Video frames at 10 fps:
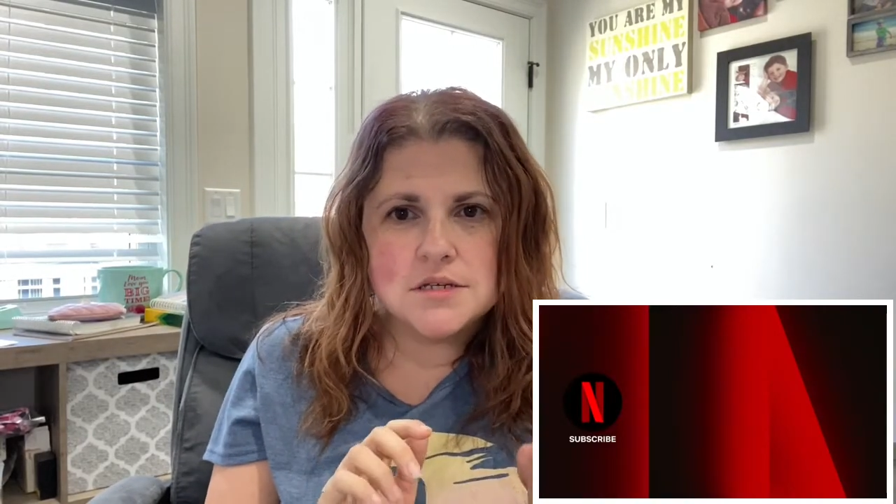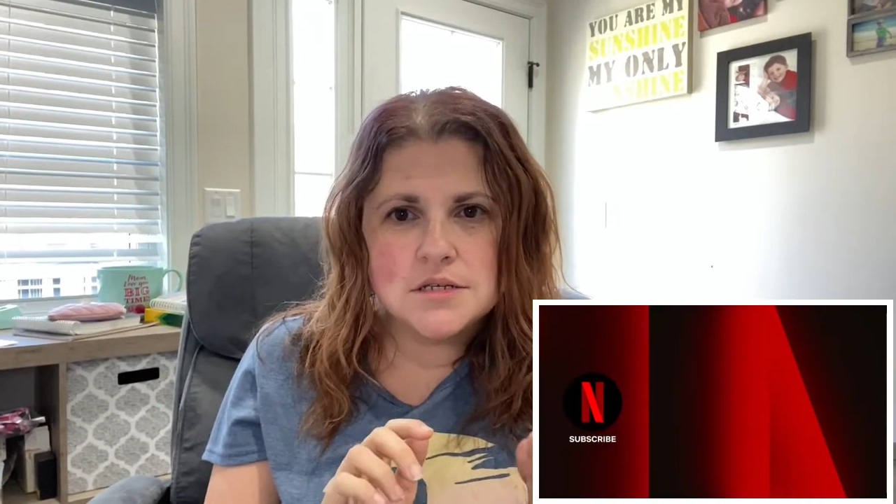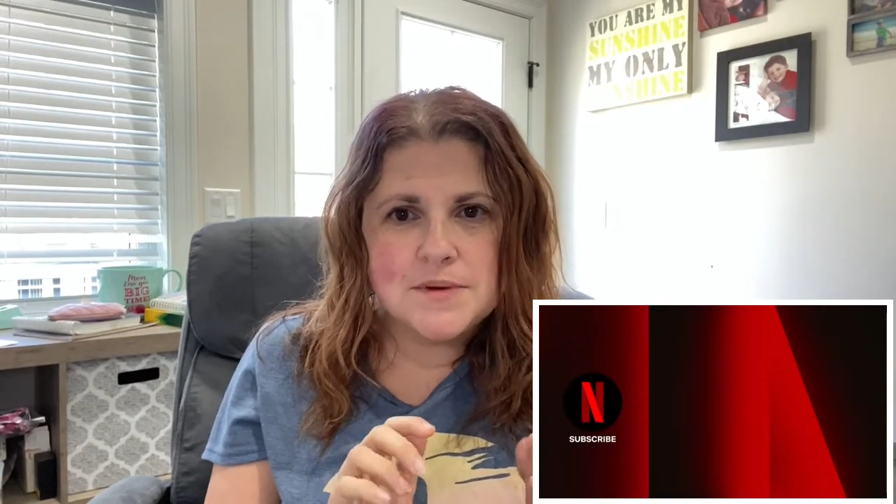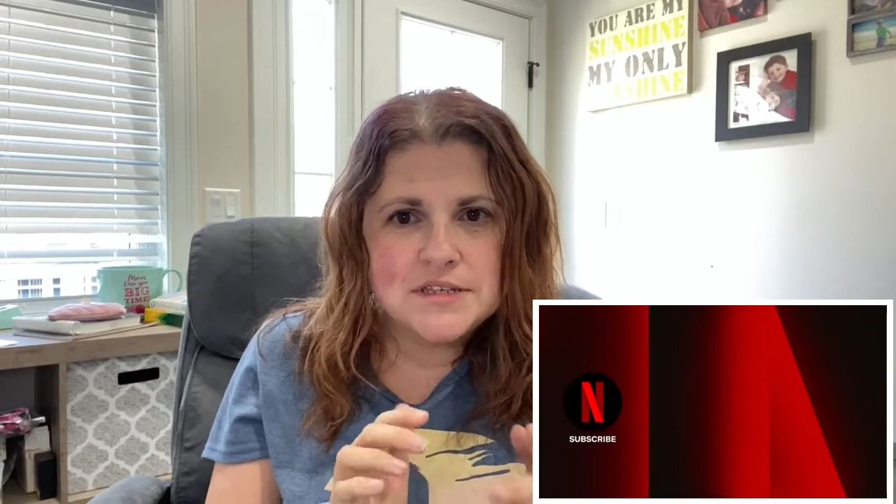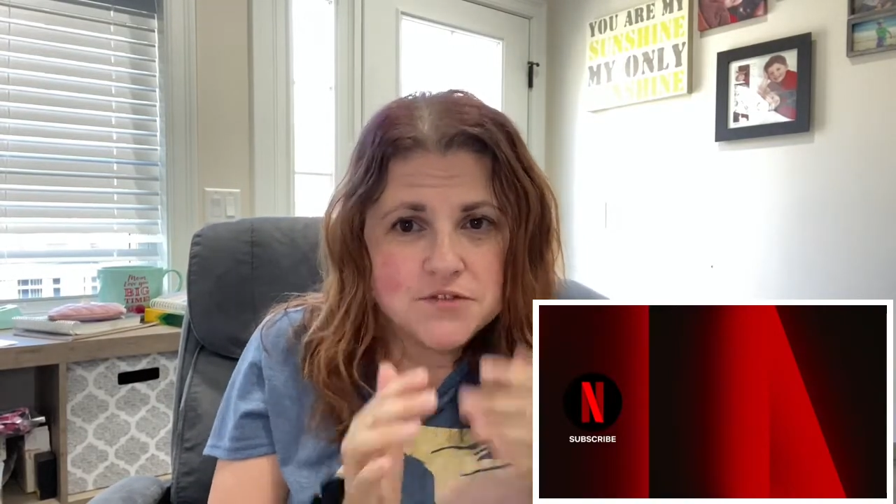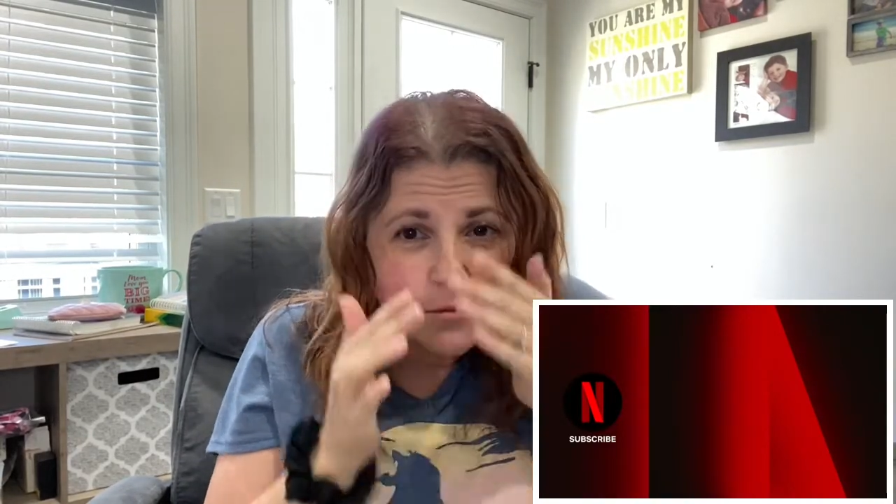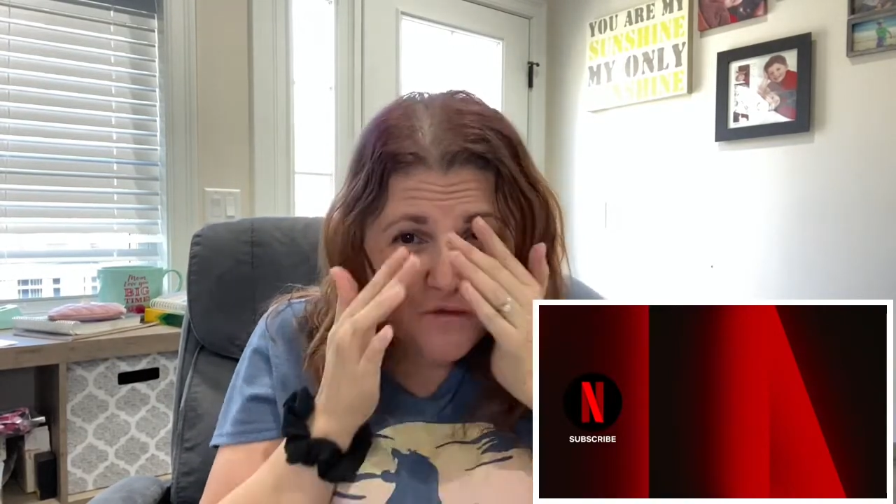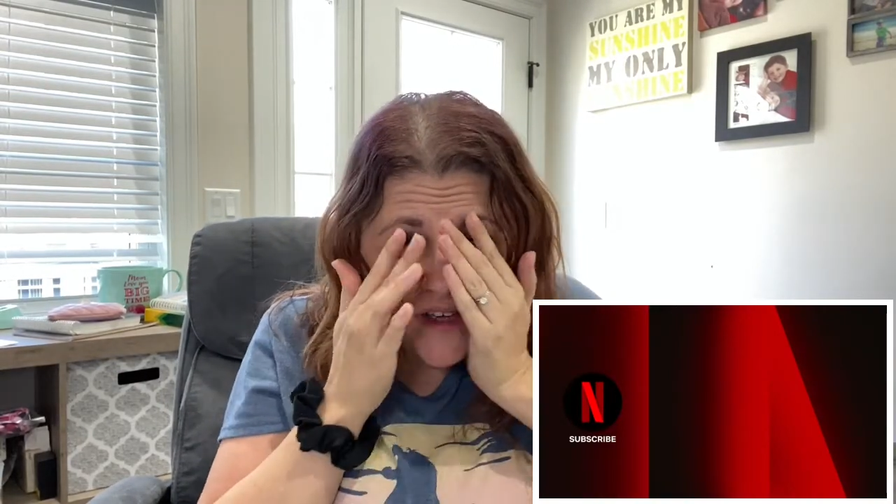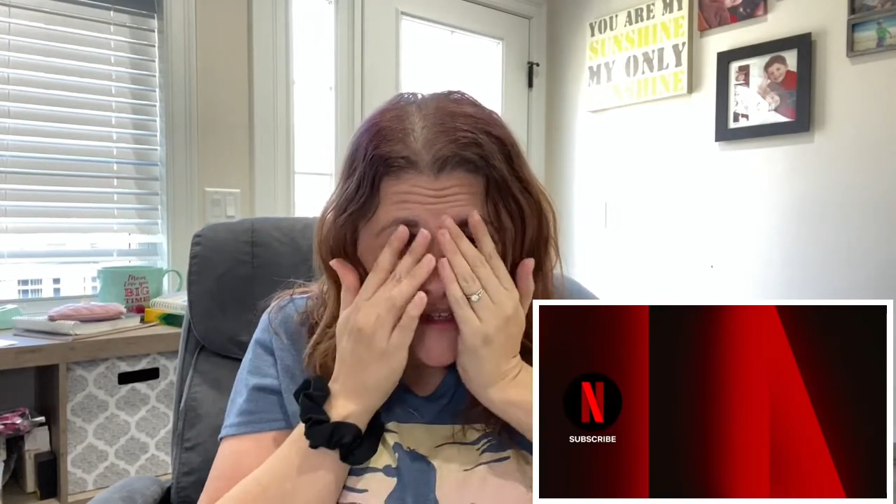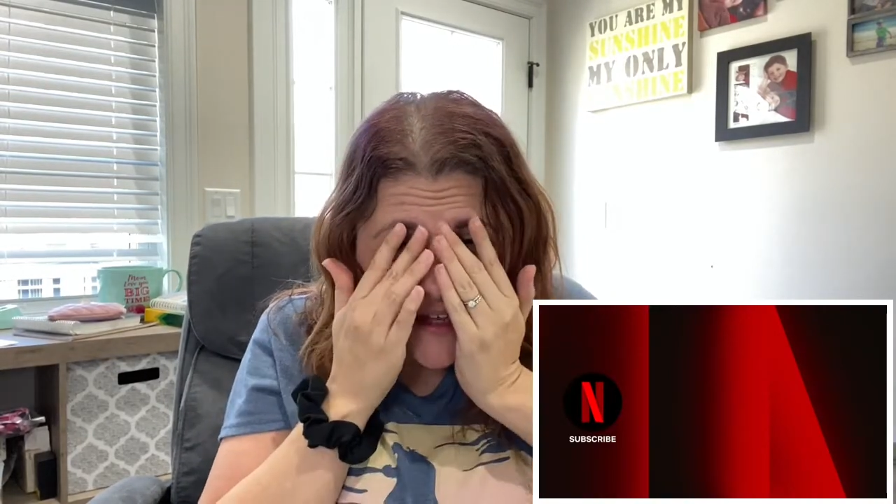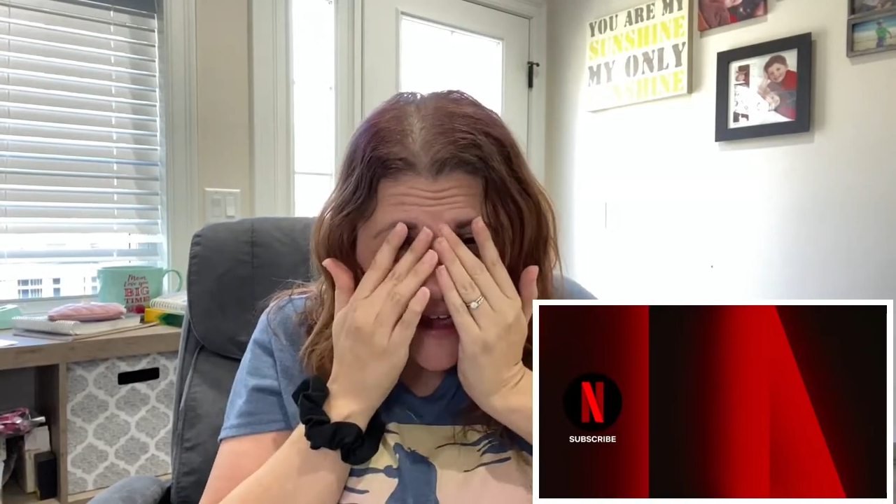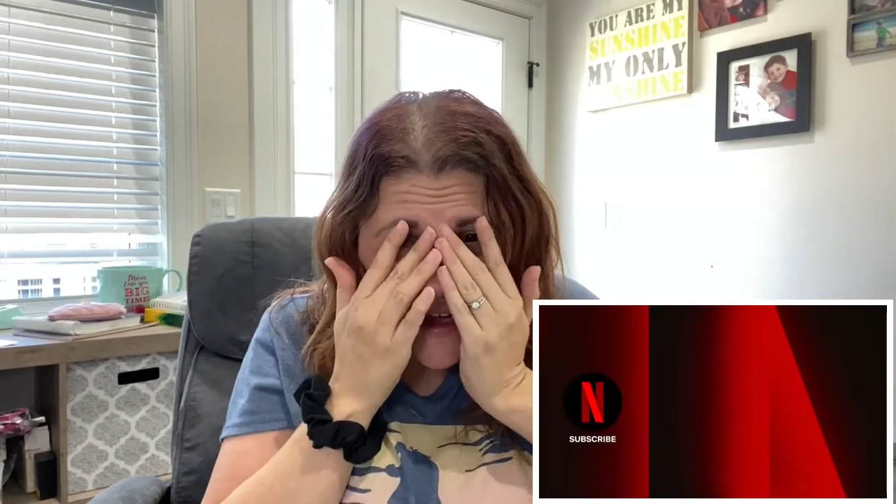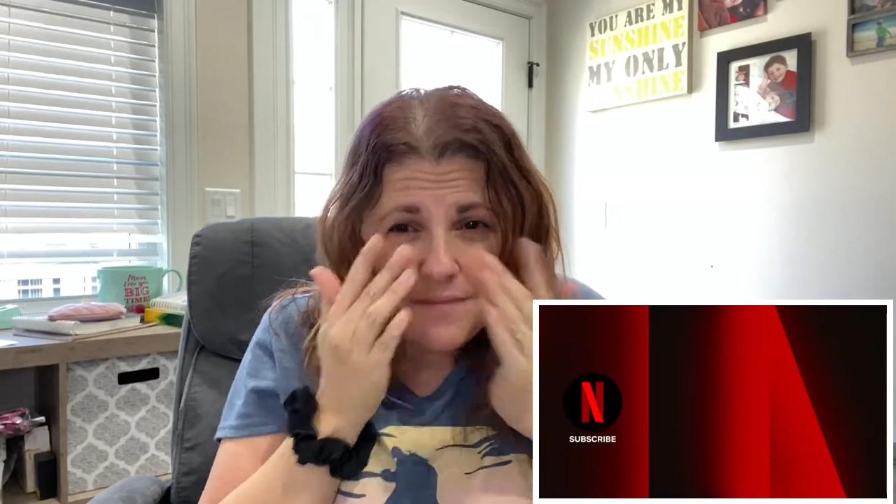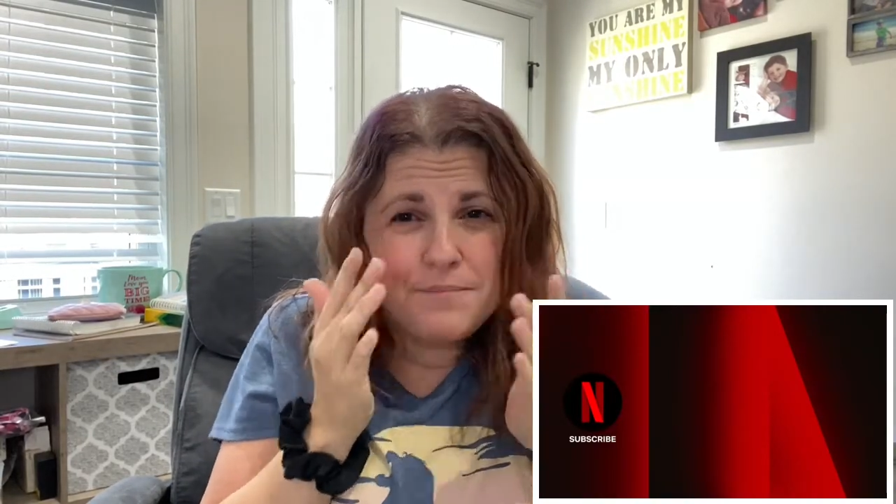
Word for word: suspenseful movies like